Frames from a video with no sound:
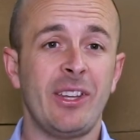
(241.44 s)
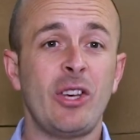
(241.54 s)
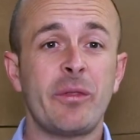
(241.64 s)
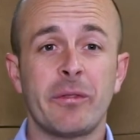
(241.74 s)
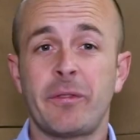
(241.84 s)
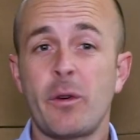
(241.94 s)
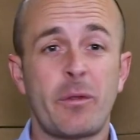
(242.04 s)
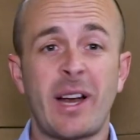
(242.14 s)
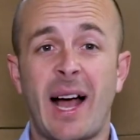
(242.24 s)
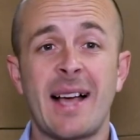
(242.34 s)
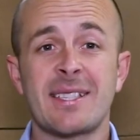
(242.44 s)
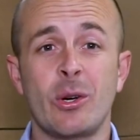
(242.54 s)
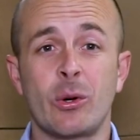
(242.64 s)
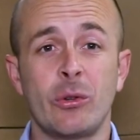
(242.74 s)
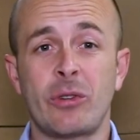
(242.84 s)
You feel free to ask
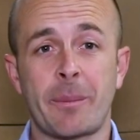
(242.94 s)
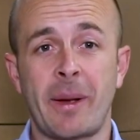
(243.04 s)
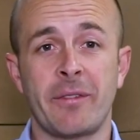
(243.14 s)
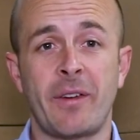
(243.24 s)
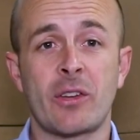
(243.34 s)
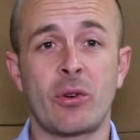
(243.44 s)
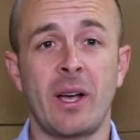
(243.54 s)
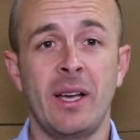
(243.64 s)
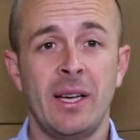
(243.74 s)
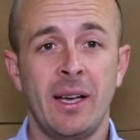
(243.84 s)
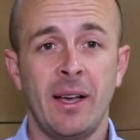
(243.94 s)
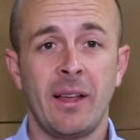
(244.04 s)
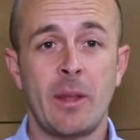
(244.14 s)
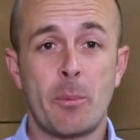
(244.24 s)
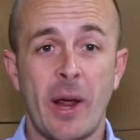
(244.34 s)
your contract manufacturer
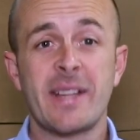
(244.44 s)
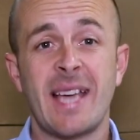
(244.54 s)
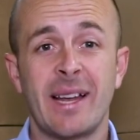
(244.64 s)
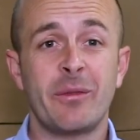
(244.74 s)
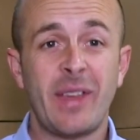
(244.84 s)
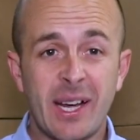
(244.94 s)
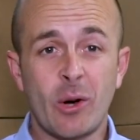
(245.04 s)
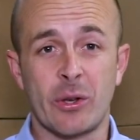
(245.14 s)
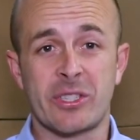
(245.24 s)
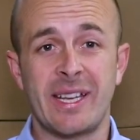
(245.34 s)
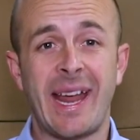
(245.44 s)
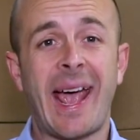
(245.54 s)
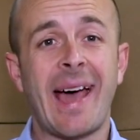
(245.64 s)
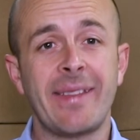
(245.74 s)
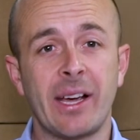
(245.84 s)
the breakdown of their costs and
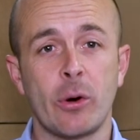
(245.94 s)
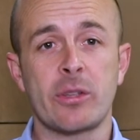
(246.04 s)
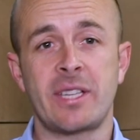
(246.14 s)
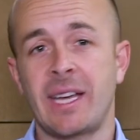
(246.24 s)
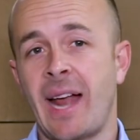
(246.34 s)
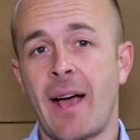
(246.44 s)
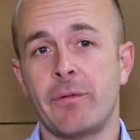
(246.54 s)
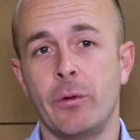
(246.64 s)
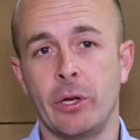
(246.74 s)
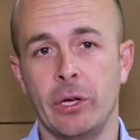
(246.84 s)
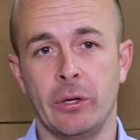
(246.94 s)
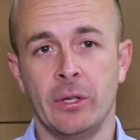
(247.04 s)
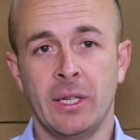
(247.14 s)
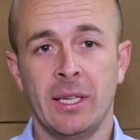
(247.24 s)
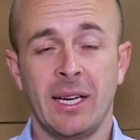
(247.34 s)
how they're costing it out for you.
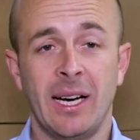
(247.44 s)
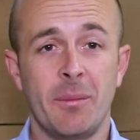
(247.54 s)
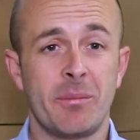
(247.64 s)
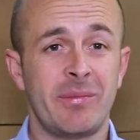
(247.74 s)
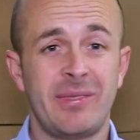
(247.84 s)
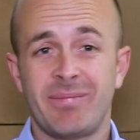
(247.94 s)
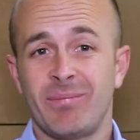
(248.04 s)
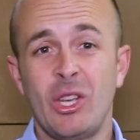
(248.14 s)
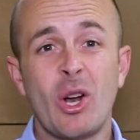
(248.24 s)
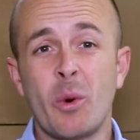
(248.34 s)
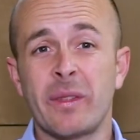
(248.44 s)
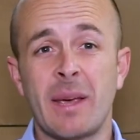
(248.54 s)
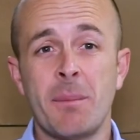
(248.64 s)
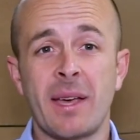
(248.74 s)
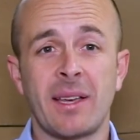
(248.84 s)
You don't want
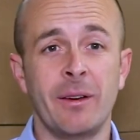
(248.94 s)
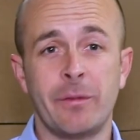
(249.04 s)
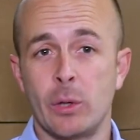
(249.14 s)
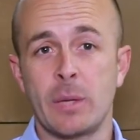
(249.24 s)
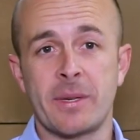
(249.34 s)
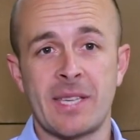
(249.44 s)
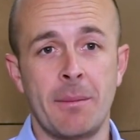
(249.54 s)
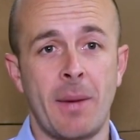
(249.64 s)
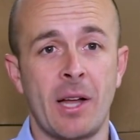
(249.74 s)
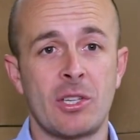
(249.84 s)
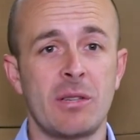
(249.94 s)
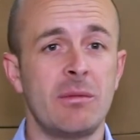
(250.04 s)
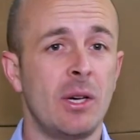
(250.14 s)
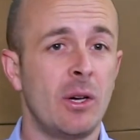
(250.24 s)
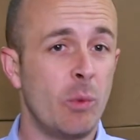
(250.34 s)
them making a 40%
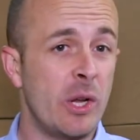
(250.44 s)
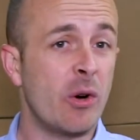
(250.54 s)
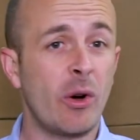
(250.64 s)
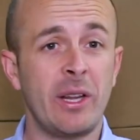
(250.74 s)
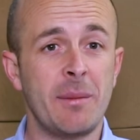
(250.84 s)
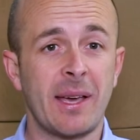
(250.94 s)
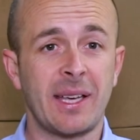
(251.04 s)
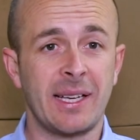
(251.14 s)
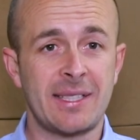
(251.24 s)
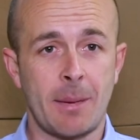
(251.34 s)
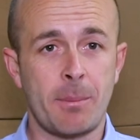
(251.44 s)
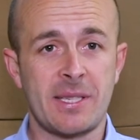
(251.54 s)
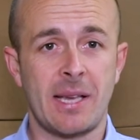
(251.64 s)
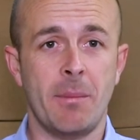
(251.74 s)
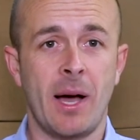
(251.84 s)
margin when you're only making a
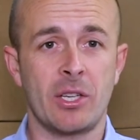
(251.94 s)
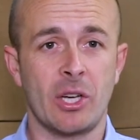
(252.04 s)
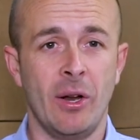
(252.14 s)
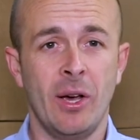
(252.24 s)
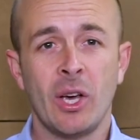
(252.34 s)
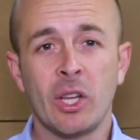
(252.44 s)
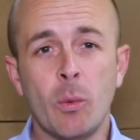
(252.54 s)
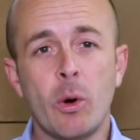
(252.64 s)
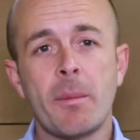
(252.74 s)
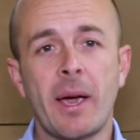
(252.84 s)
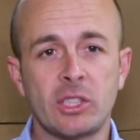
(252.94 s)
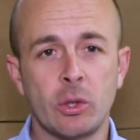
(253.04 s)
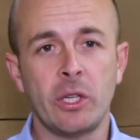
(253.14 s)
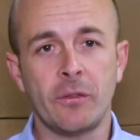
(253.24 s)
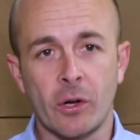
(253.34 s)
10% margin. You want to make
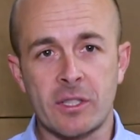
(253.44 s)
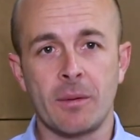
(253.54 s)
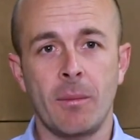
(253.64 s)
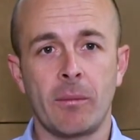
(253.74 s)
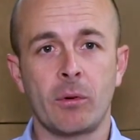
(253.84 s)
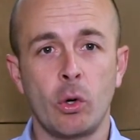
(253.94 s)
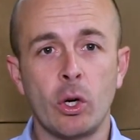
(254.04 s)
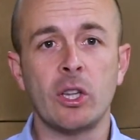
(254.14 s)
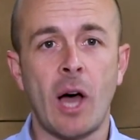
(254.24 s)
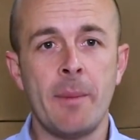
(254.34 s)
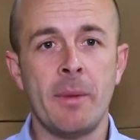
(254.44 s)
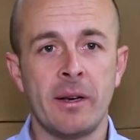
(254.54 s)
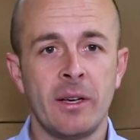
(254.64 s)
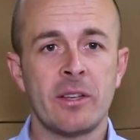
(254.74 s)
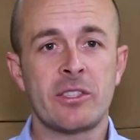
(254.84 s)
sure you've got some good
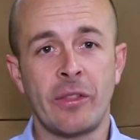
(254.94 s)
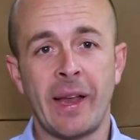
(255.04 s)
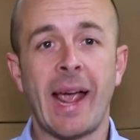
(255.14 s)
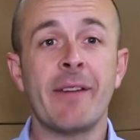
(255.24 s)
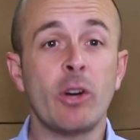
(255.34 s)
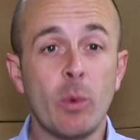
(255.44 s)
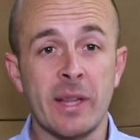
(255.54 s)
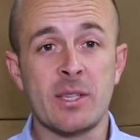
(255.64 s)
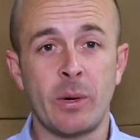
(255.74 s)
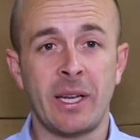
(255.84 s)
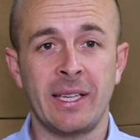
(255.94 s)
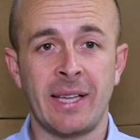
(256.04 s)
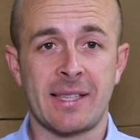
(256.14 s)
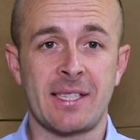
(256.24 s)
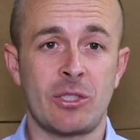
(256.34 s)
alignment so that everyone's winning in
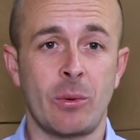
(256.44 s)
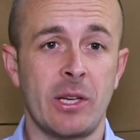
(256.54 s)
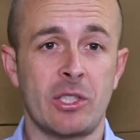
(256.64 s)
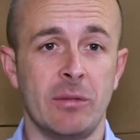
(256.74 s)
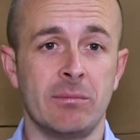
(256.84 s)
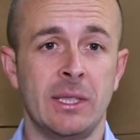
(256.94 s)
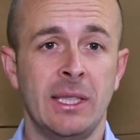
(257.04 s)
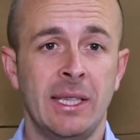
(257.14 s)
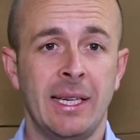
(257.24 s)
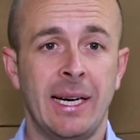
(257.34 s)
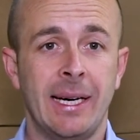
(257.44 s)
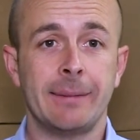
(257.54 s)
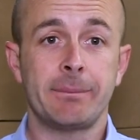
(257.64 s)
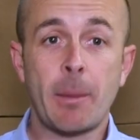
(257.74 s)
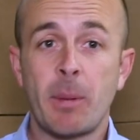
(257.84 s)
that situation.
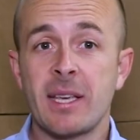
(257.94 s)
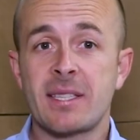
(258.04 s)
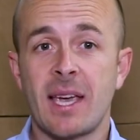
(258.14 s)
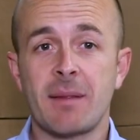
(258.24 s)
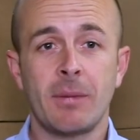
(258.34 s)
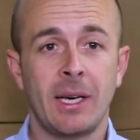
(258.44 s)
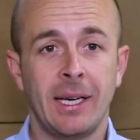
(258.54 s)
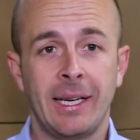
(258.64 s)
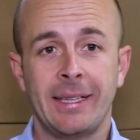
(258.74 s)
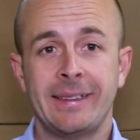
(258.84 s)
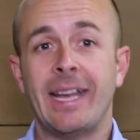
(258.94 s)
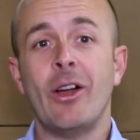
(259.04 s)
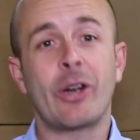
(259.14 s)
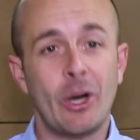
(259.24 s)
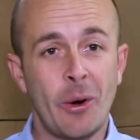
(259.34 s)
That being said, they're
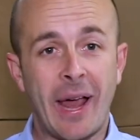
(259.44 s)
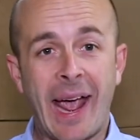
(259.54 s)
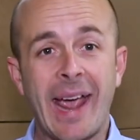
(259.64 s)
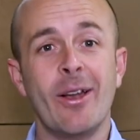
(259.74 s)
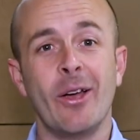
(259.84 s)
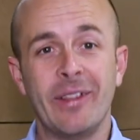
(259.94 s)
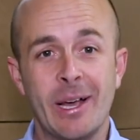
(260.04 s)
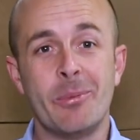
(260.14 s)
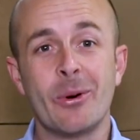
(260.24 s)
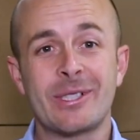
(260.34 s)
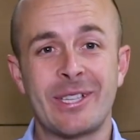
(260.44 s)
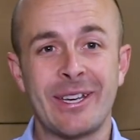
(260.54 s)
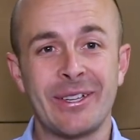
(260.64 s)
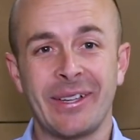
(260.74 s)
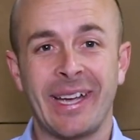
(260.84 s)
not going to want to hand over their books to
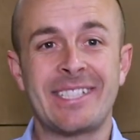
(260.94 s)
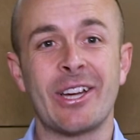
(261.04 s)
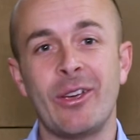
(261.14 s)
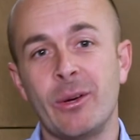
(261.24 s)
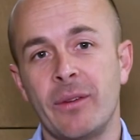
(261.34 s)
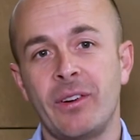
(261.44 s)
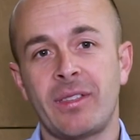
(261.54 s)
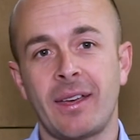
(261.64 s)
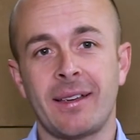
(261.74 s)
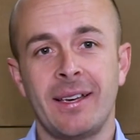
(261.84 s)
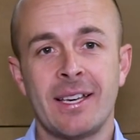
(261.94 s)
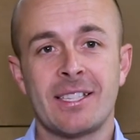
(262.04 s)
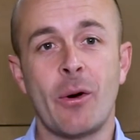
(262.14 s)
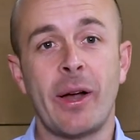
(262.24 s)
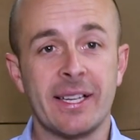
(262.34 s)
you and show you everything.
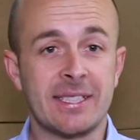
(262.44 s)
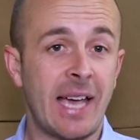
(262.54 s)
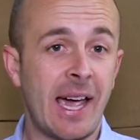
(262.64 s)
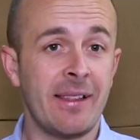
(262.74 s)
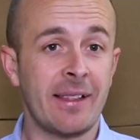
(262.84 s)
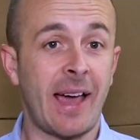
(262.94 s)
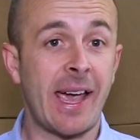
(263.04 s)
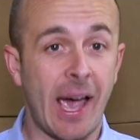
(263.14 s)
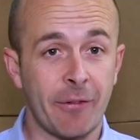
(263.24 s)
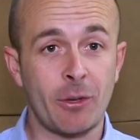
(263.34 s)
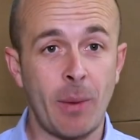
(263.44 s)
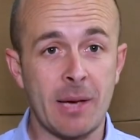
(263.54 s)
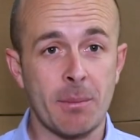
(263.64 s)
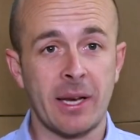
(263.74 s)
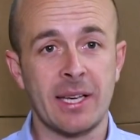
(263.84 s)
So understand that they have to
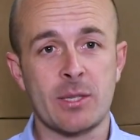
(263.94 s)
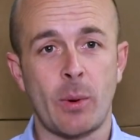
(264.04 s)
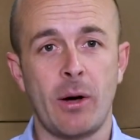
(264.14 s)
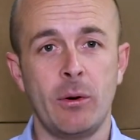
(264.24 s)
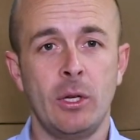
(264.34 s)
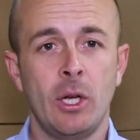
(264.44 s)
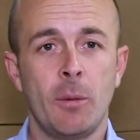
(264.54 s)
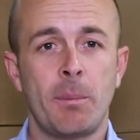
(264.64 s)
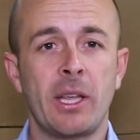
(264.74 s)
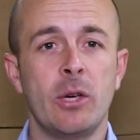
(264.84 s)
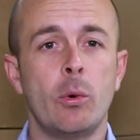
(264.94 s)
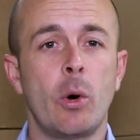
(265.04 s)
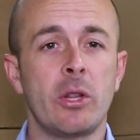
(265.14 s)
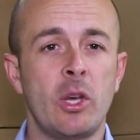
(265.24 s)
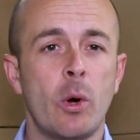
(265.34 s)
make money as well. But you
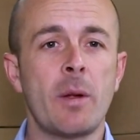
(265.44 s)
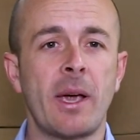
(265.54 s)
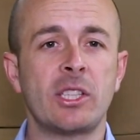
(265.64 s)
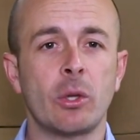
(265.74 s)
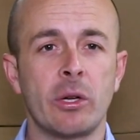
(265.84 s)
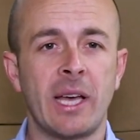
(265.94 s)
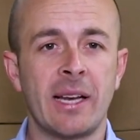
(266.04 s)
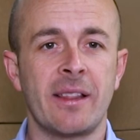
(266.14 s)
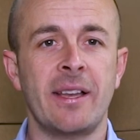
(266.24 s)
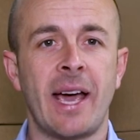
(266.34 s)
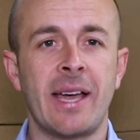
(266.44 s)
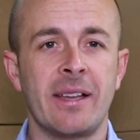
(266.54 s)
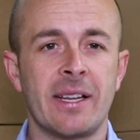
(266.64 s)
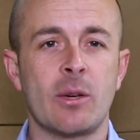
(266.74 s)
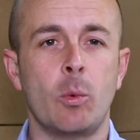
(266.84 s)
want to make sure at the end of the day
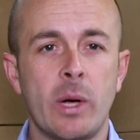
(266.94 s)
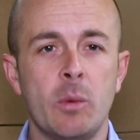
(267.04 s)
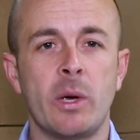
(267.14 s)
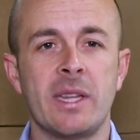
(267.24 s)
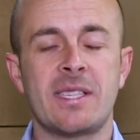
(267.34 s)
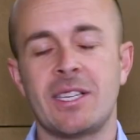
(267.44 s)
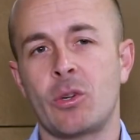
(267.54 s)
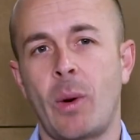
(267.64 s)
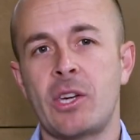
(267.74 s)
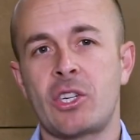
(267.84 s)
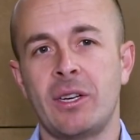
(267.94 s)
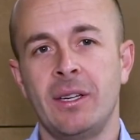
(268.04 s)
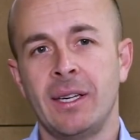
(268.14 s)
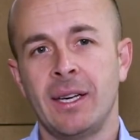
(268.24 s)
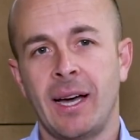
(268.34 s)
that it's a win-win
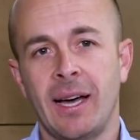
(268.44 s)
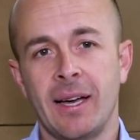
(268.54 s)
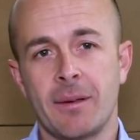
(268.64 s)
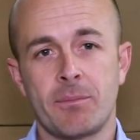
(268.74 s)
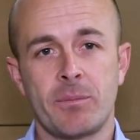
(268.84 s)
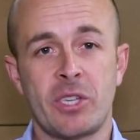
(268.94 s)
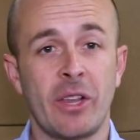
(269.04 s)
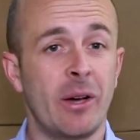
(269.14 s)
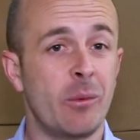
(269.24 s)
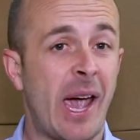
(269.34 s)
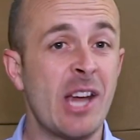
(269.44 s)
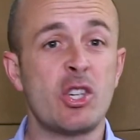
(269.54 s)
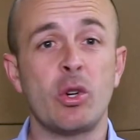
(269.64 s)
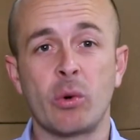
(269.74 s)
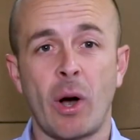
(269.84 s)
situation so that
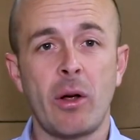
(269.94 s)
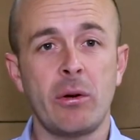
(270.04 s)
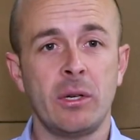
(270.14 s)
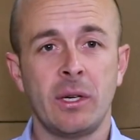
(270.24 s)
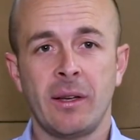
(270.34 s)
as you grow,